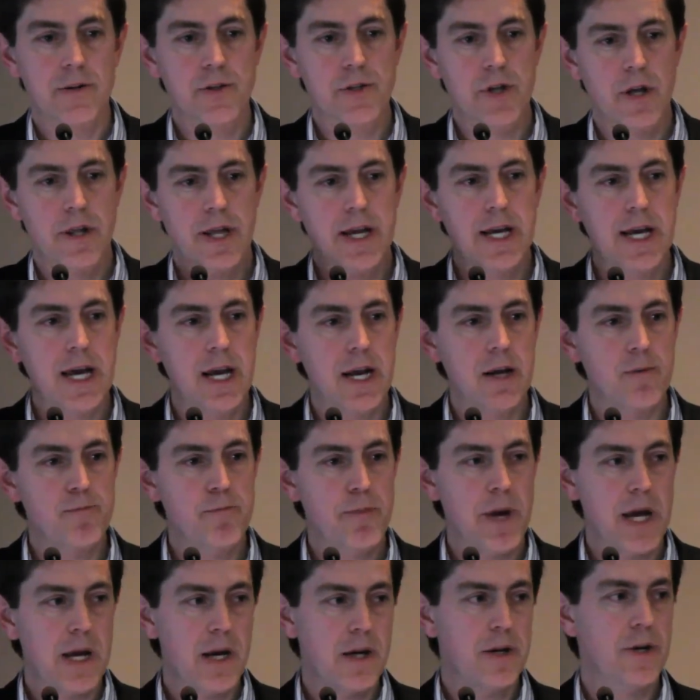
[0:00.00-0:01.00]
So they're getting
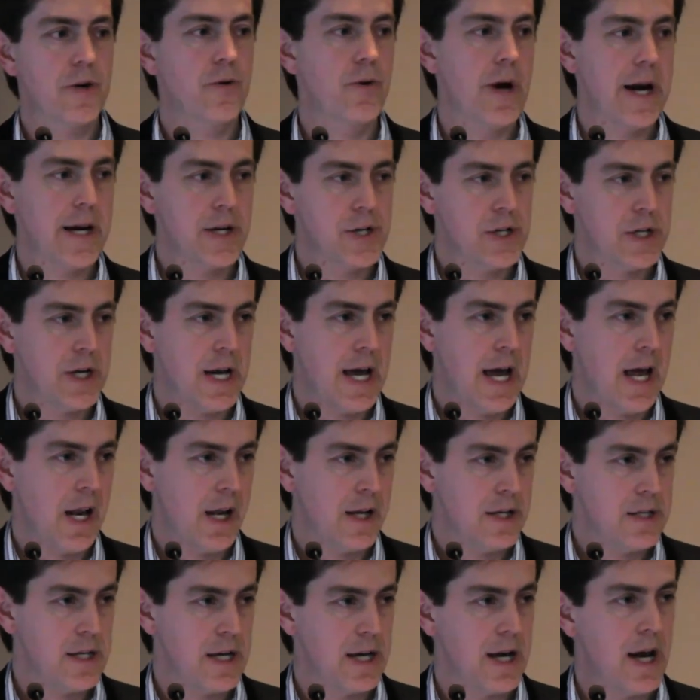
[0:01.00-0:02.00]
better
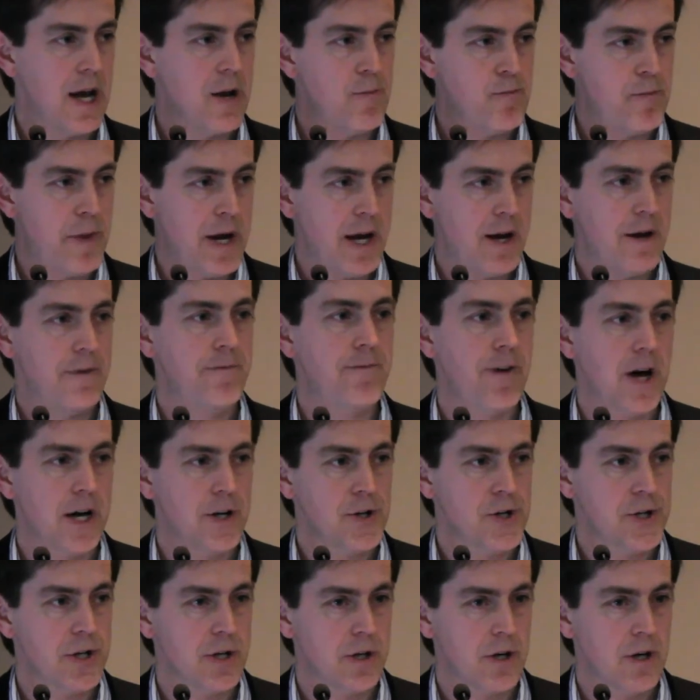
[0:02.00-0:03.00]
directionality and better
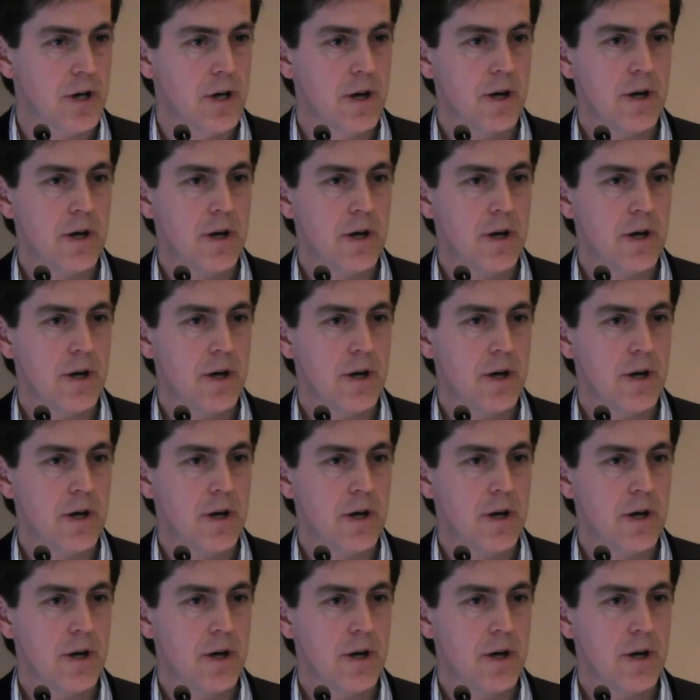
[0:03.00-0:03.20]
function.